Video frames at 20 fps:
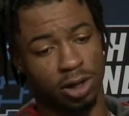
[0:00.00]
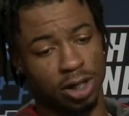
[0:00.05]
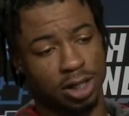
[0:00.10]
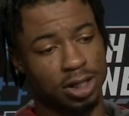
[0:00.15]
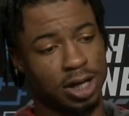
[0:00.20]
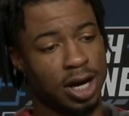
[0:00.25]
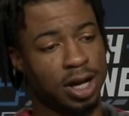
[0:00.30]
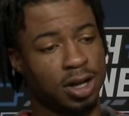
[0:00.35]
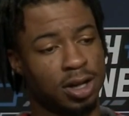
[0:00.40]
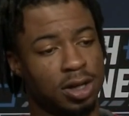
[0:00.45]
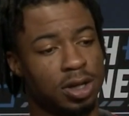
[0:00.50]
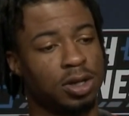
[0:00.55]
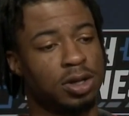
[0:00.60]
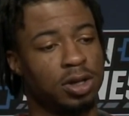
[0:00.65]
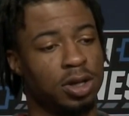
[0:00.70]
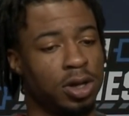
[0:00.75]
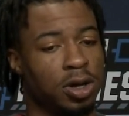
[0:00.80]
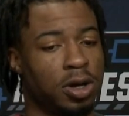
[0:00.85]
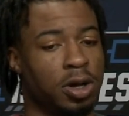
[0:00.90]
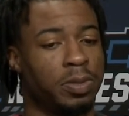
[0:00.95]
excited,
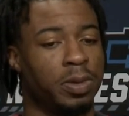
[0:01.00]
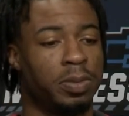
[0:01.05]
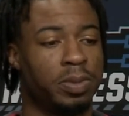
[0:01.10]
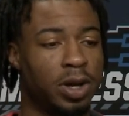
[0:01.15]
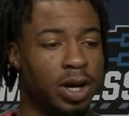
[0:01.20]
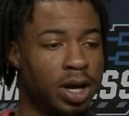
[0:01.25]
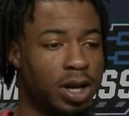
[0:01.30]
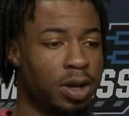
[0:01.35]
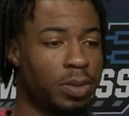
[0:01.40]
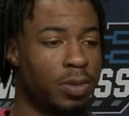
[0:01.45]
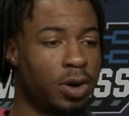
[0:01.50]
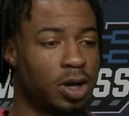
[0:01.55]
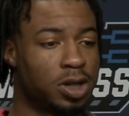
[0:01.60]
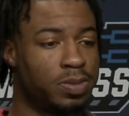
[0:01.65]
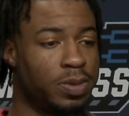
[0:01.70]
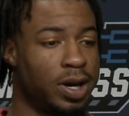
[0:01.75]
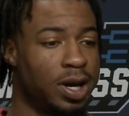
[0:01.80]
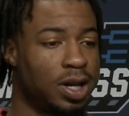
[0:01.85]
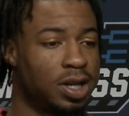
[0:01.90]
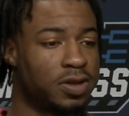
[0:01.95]
you know, to be playing in March
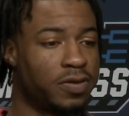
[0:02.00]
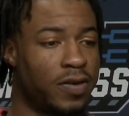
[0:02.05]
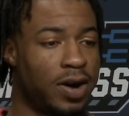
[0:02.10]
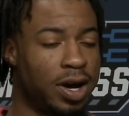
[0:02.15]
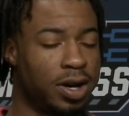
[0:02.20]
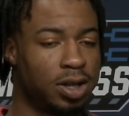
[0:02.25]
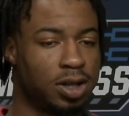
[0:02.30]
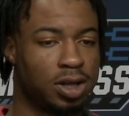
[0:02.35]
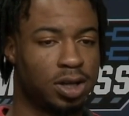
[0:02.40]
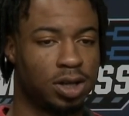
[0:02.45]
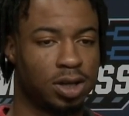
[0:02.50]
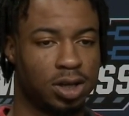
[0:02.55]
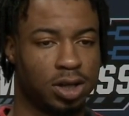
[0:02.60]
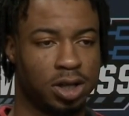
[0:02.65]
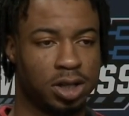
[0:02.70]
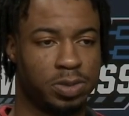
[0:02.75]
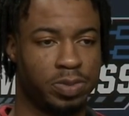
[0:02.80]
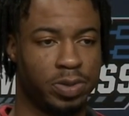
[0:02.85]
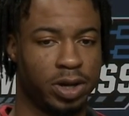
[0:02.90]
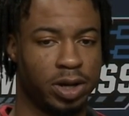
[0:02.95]
Madness finally.
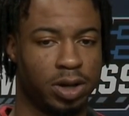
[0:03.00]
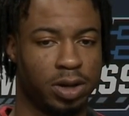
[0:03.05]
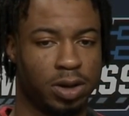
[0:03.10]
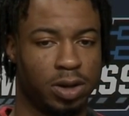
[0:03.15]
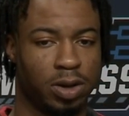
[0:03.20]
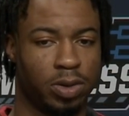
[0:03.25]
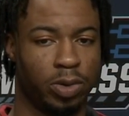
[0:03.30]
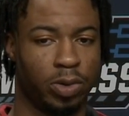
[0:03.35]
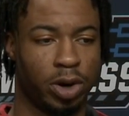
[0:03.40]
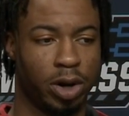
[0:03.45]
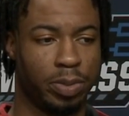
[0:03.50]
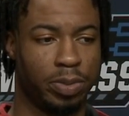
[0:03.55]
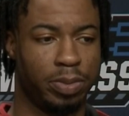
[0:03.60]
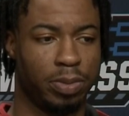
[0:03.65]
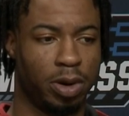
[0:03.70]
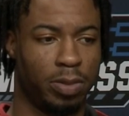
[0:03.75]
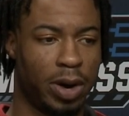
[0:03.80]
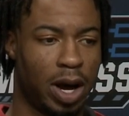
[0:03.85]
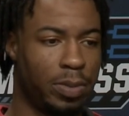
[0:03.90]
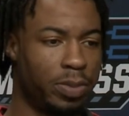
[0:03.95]
It's been one of
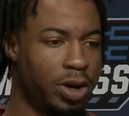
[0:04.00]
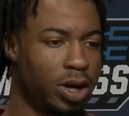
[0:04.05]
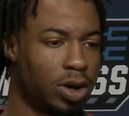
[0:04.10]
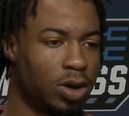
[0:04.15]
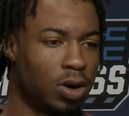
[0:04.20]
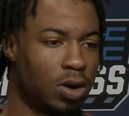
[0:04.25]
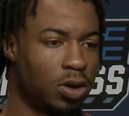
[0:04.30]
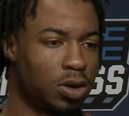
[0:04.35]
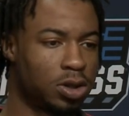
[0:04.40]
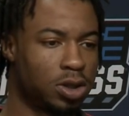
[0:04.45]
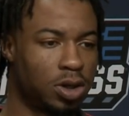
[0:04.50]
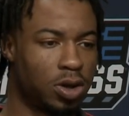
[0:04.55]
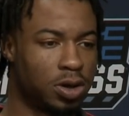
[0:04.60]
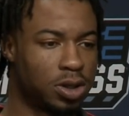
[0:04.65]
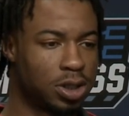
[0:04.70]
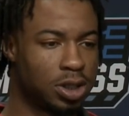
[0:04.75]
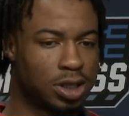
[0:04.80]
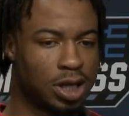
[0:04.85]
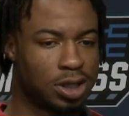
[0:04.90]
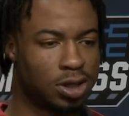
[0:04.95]
my big goals, you know,
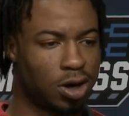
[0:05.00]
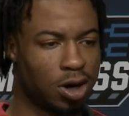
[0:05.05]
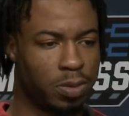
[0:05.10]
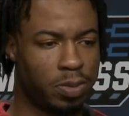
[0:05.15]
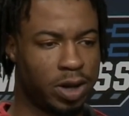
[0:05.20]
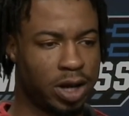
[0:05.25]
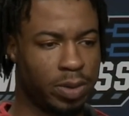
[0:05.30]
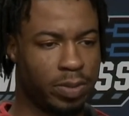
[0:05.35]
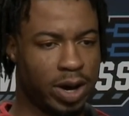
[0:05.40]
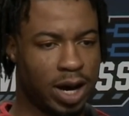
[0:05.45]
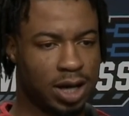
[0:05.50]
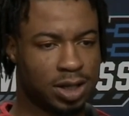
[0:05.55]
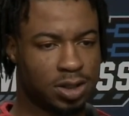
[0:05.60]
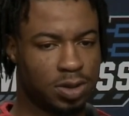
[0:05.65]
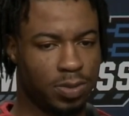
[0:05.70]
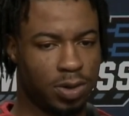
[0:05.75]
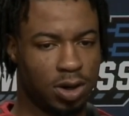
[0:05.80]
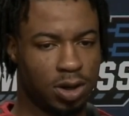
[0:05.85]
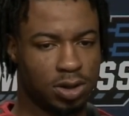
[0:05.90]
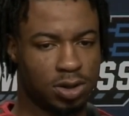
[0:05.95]
since I started playing
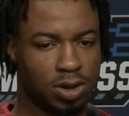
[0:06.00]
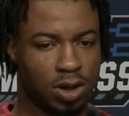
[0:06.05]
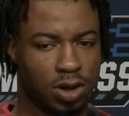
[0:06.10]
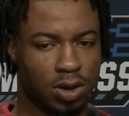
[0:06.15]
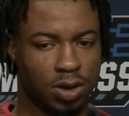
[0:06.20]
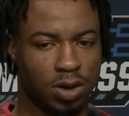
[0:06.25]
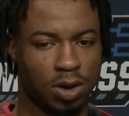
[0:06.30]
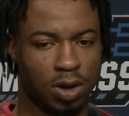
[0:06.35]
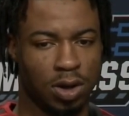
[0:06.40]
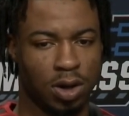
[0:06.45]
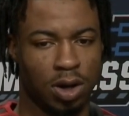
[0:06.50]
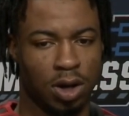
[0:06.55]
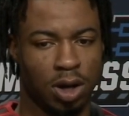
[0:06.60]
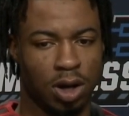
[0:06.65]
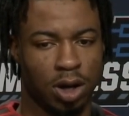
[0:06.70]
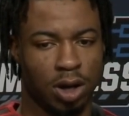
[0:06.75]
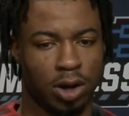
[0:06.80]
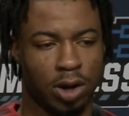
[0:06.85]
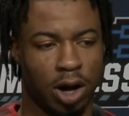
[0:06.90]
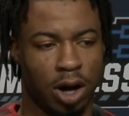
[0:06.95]
basketball. So,
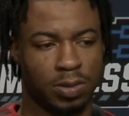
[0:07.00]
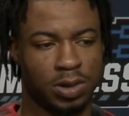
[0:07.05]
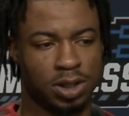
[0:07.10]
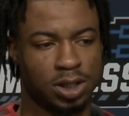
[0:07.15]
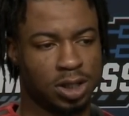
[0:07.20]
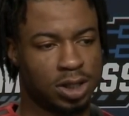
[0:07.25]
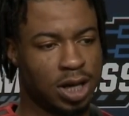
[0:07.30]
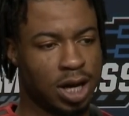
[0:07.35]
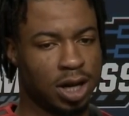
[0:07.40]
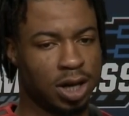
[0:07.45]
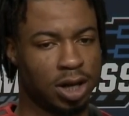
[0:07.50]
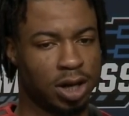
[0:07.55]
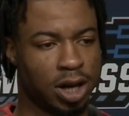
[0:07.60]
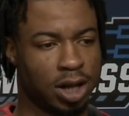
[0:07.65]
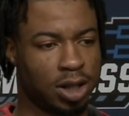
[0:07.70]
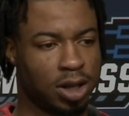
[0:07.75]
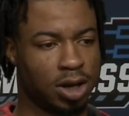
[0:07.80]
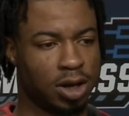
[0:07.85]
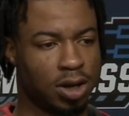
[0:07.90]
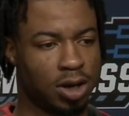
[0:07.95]
you know, I'm just excited to get
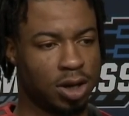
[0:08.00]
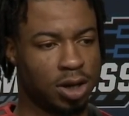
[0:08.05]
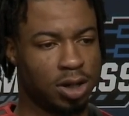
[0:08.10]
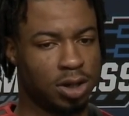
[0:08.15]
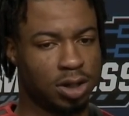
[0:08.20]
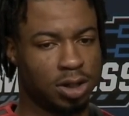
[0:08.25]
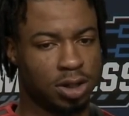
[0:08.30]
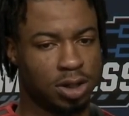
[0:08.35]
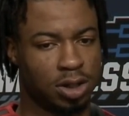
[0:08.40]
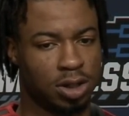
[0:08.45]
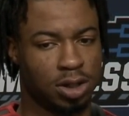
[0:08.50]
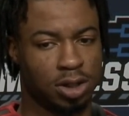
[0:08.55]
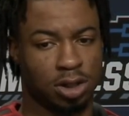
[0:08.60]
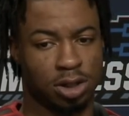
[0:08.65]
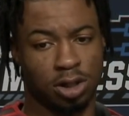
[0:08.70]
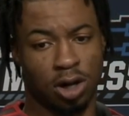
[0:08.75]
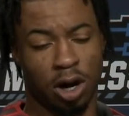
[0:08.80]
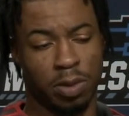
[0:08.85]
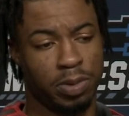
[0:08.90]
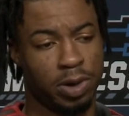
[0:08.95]
to
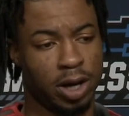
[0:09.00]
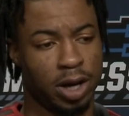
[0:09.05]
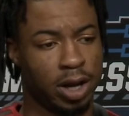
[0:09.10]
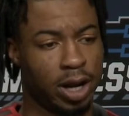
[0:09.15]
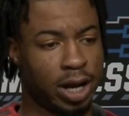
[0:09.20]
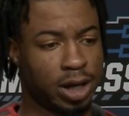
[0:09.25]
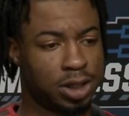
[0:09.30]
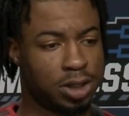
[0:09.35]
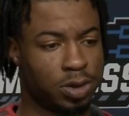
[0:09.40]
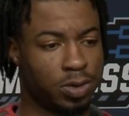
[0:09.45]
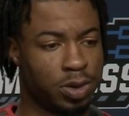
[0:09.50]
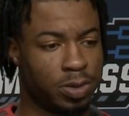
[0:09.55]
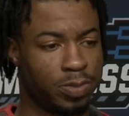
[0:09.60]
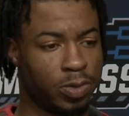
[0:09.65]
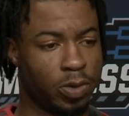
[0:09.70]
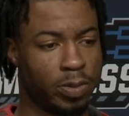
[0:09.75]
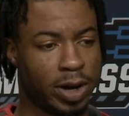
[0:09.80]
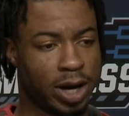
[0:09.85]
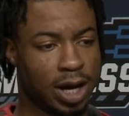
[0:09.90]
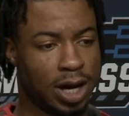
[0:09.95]
start playing, actually, with
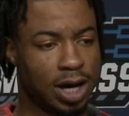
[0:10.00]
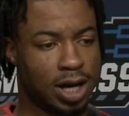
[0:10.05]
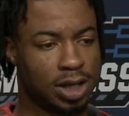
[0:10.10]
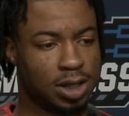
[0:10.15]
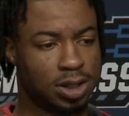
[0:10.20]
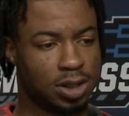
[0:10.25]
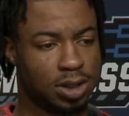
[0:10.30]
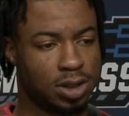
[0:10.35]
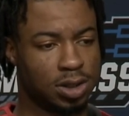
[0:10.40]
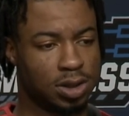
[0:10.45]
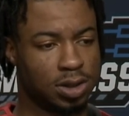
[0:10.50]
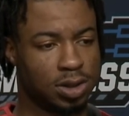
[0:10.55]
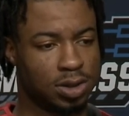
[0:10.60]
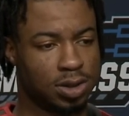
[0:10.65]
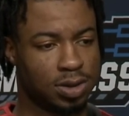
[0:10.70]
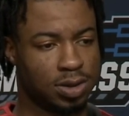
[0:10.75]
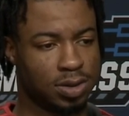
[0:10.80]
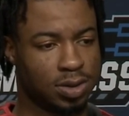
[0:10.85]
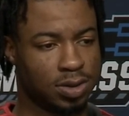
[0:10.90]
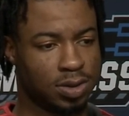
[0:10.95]
my guys.